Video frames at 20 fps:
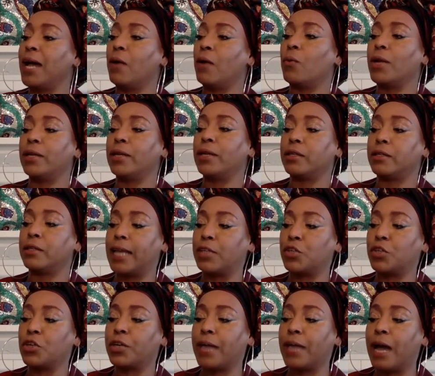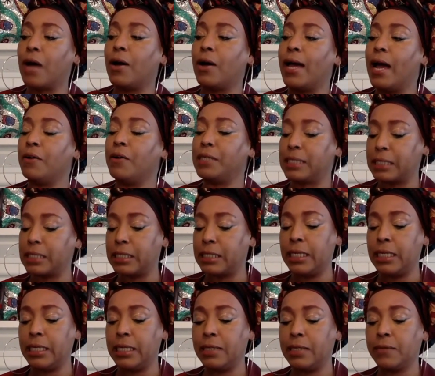when they took out
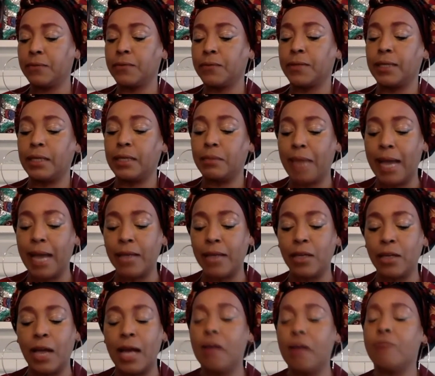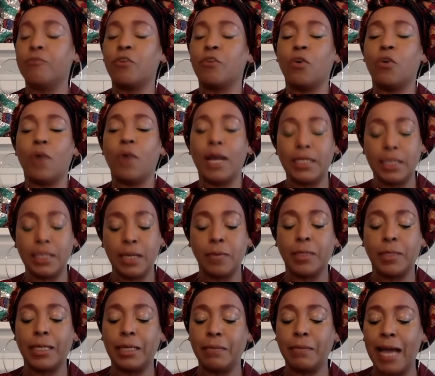Aristide, I have no idea,
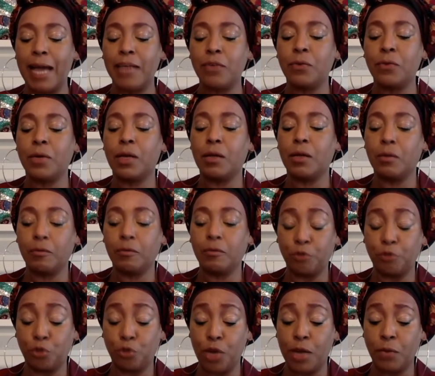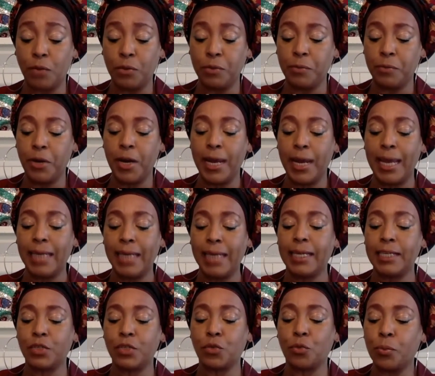but Emmanuel Dread Wilmer and
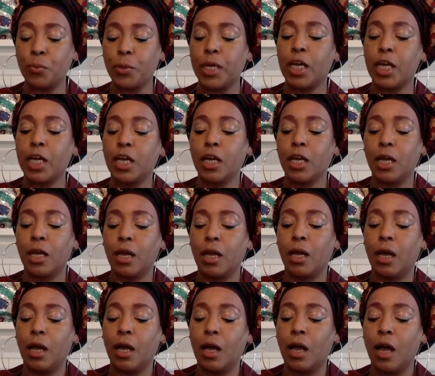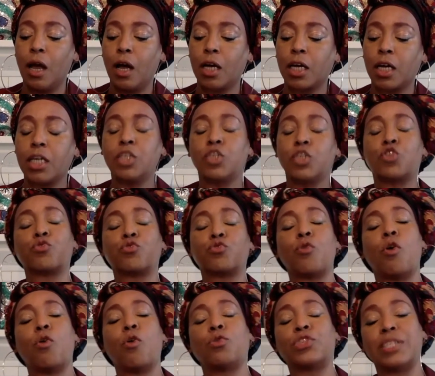his group
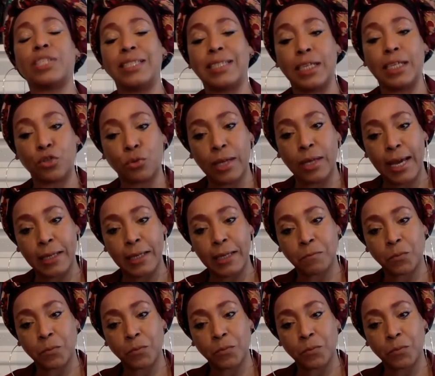control Cité Soleil.